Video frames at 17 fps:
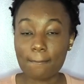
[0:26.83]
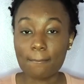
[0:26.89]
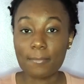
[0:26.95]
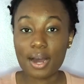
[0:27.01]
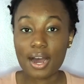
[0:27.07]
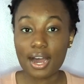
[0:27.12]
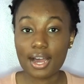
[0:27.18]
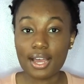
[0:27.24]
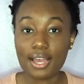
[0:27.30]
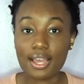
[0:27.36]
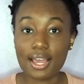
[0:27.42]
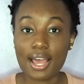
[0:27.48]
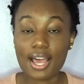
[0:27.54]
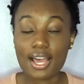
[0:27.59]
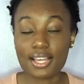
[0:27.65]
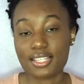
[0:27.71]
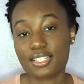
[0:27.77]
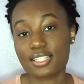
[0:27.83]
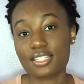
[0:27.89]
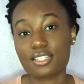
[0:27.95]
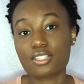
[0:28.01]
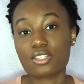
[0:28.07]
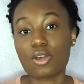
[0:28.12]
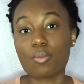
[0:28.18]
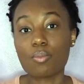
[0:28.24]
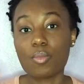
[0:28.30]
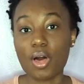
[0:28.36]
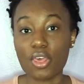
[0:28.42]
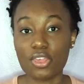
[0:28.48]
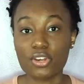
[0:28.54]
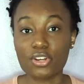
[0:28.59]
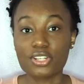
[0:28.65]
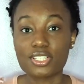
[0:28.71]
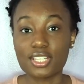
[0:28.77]
my ex's
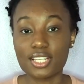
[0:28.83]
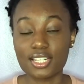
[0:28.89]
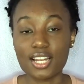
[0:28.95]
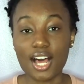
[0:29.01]
mother did